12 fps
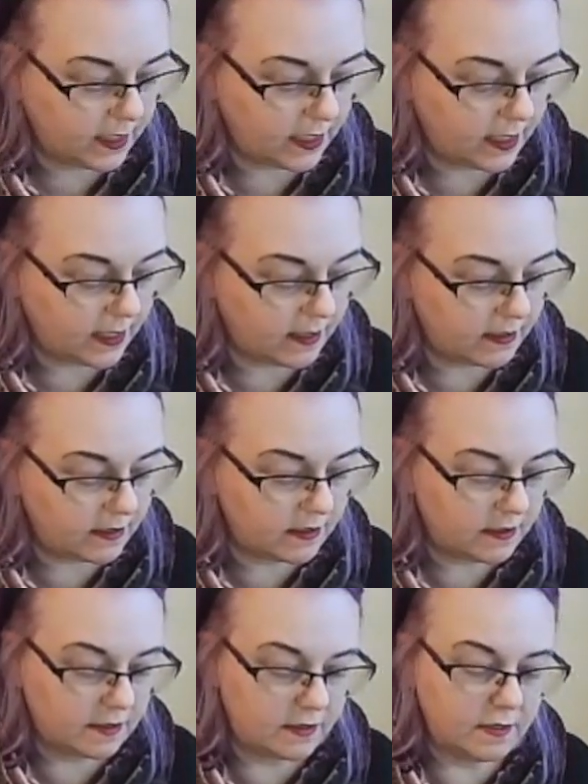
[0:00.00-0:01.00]
And
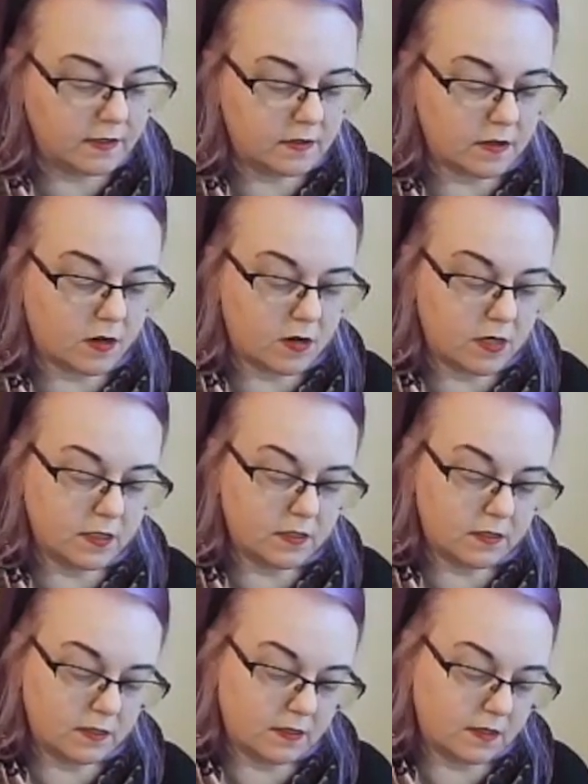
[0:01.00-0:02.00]
this
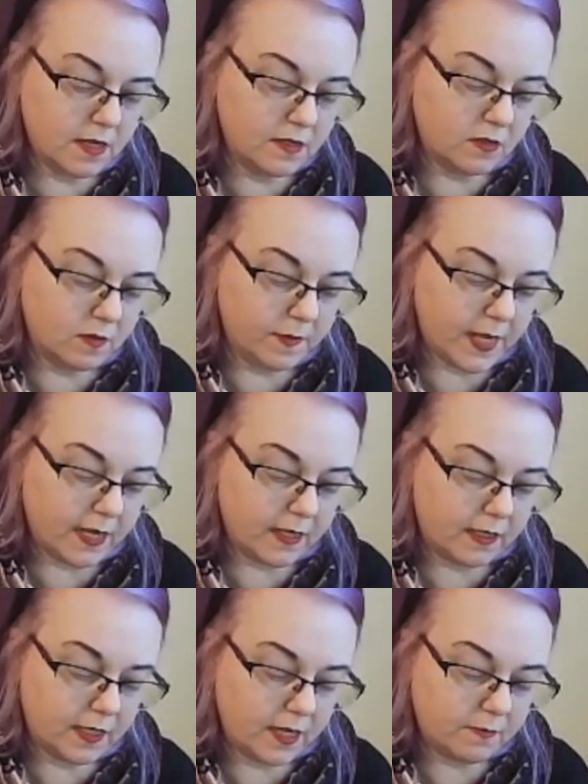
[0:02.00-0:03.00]
artist, it's signed on the back,
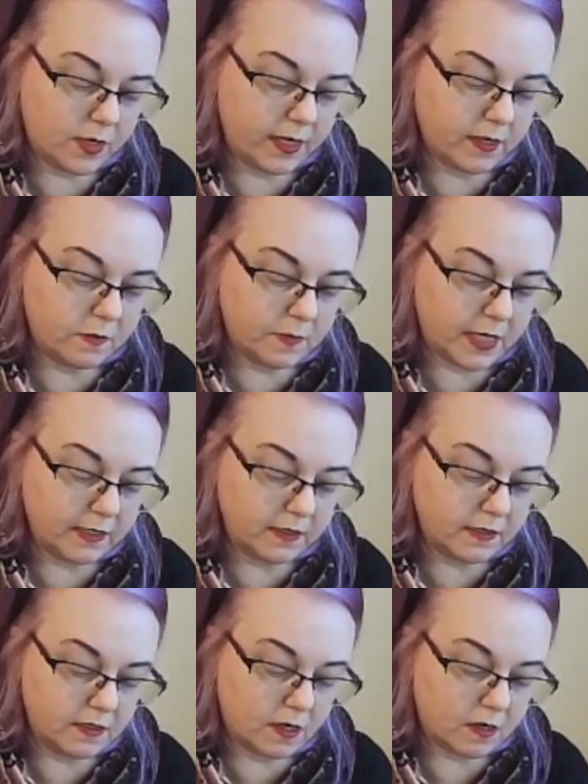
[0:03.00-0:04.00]
Kambriel by
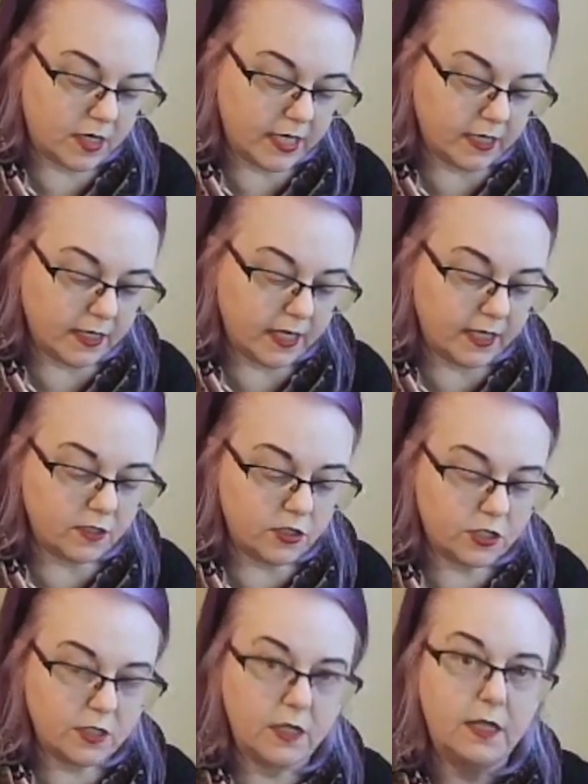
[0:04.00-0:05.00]
Daria
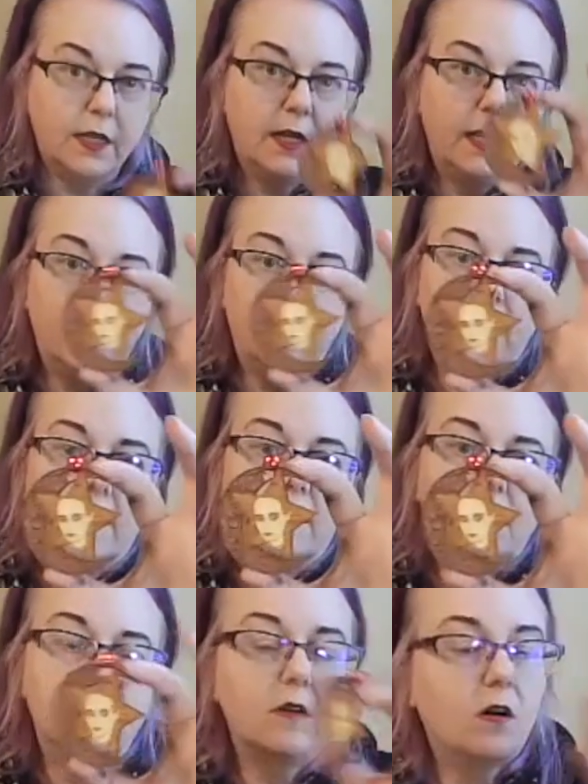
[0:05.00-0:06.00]
H. And
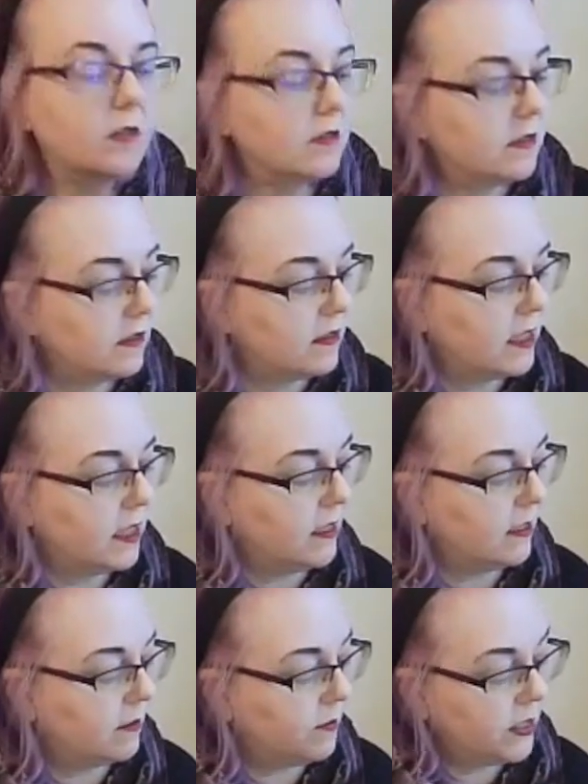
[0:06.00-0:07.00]
this artist has
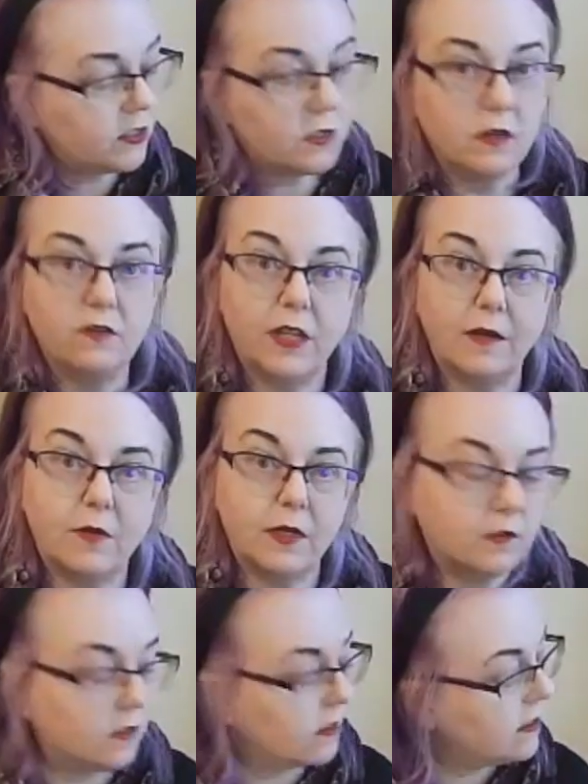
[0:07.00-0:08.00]
taken a picture of
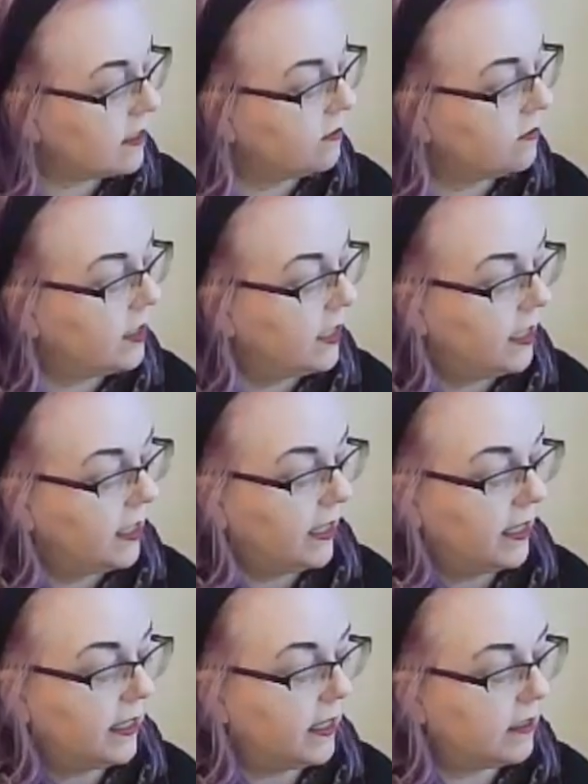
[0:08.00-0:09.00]
Kambriel herself
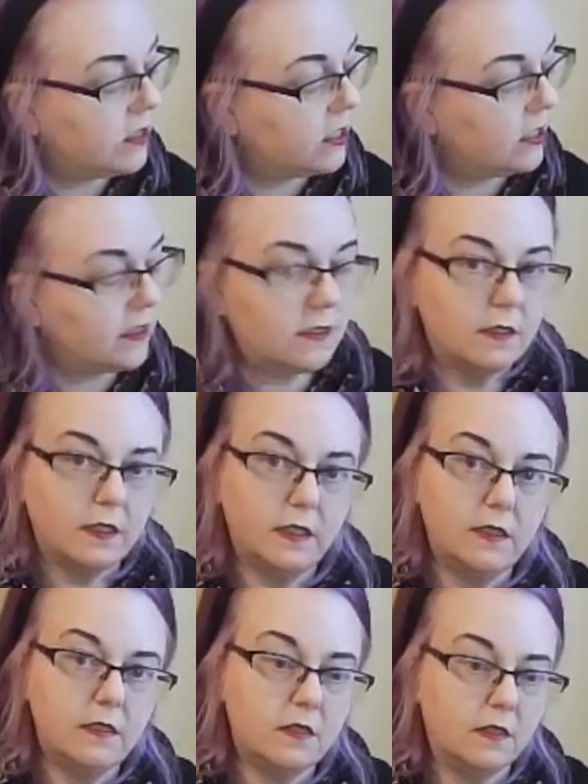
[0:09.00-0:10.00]
and etched it
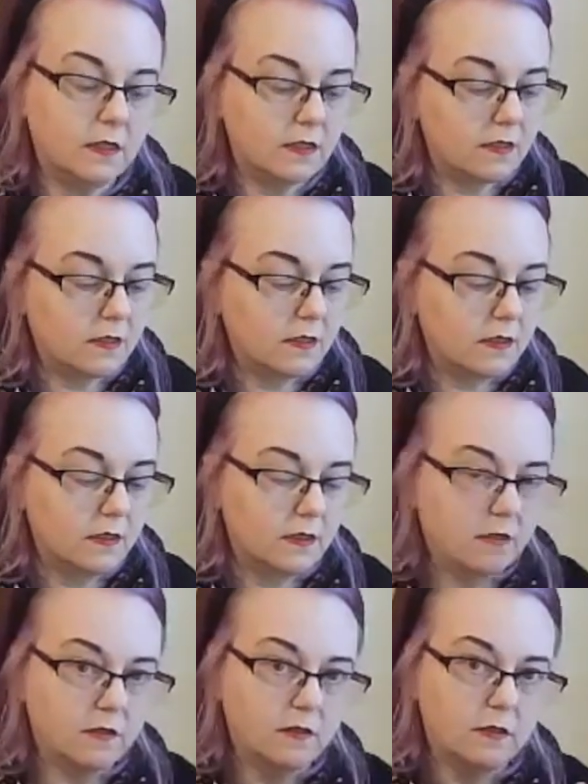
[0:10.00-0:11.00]
into this
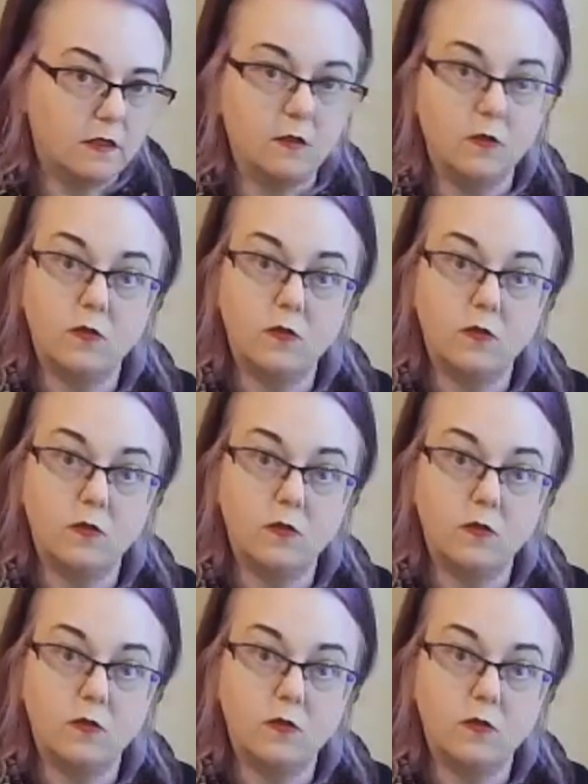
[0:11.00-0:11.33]
little